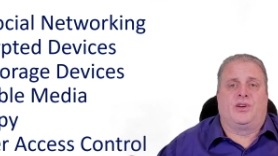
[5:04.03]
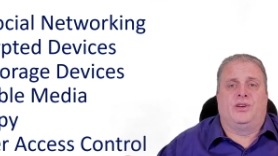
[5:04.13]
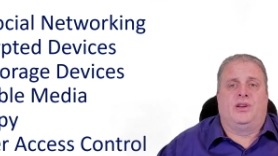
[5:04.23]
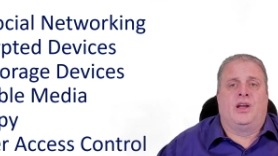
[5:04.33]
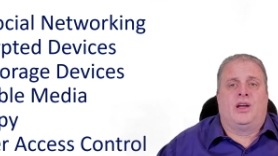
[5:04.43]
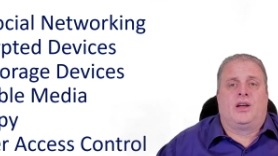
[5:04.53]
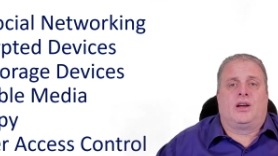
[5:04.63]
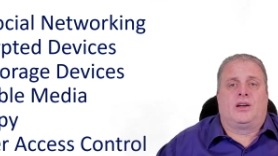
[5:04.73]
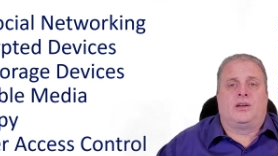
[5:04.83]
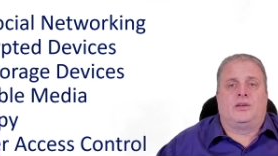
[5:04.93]
could
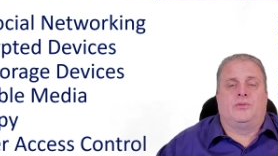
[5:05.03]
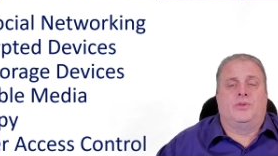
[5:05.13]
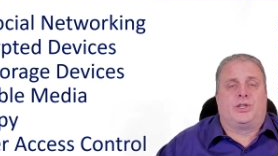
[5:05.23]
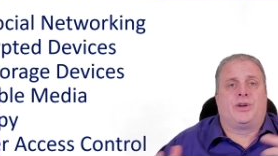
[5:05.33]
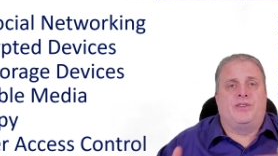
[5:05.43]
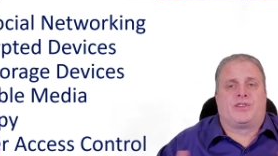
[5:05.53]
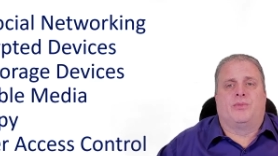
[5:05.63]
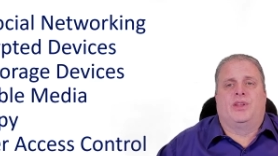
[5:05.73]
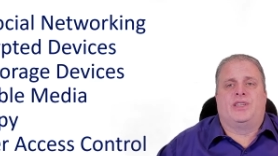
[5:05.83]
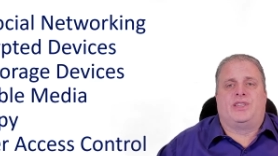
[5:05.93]
retrieve some
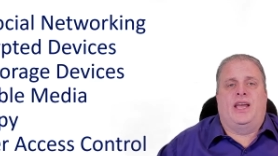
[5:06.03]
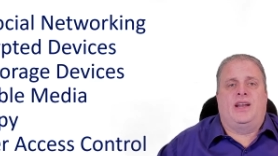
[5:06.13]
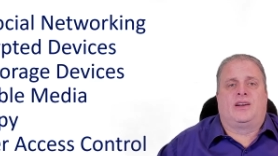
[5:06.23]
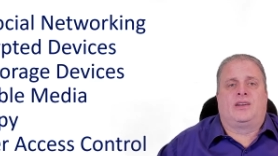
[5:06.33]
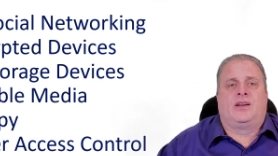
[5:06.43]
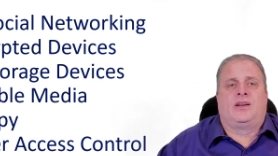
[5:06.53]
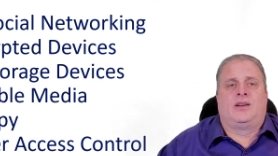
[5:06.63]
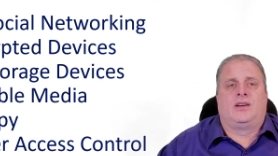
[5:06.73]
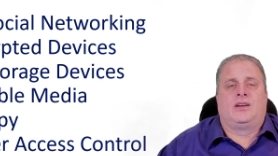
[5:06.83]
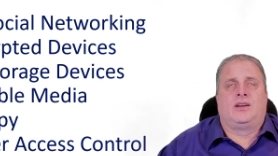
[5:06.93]
of this data
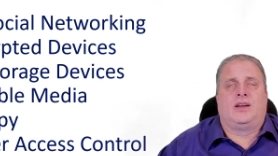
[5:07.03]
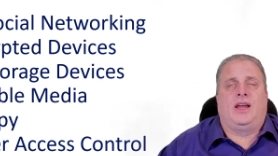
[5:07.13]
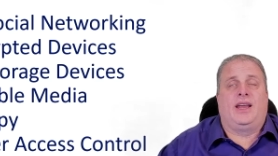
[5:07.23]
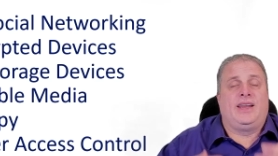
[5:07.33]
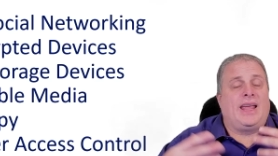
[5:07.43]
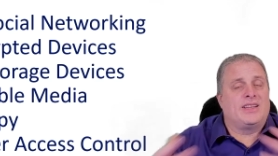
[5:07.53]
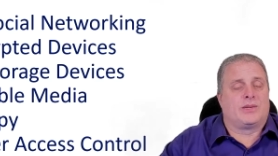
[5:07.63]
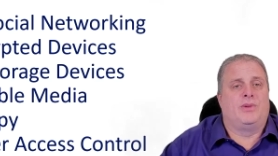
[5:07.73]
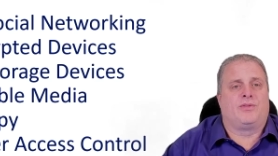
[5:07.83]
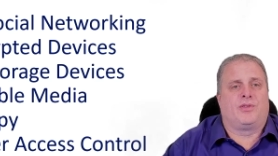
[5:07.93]
and gain
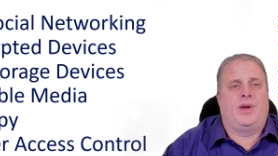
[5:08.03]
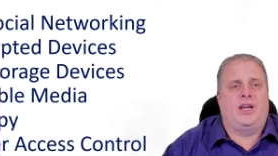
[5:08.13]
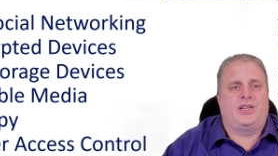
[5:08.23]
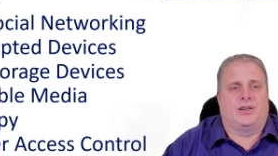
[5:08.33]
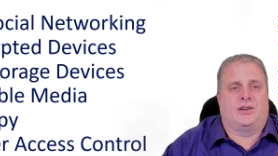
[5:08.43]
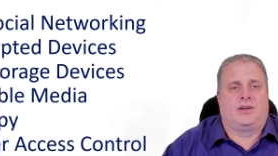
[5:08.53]
some information.